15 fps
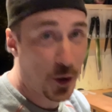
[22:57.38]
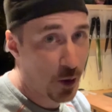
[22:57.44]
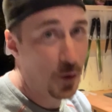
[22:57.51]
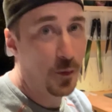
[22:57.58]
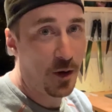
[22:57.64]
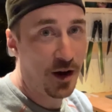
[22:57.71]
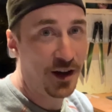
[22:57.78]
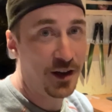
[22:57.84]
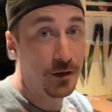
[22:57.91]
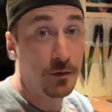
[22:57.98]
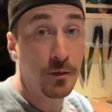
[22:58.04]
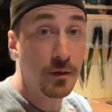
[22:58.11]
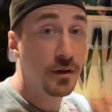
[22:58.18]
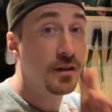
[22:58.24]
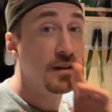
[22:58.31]
a while,
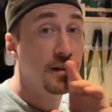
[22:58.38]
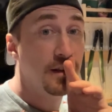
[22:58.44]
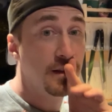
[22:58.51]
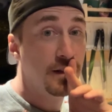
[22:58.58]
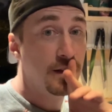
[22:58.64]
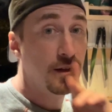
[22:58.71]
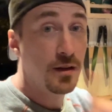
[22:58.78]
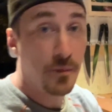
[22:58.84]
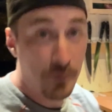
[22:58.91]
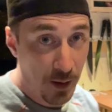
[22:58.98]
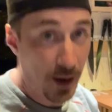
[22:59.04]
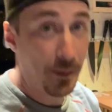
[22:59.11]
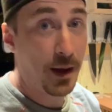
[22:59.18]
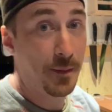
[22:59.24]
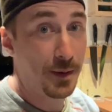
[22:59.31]
but I'm
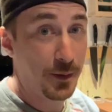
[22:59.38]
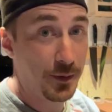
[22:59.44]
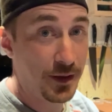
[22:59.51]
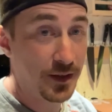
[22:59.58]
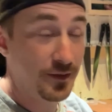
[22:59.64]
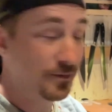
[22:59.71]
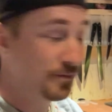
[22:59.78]
happy with it.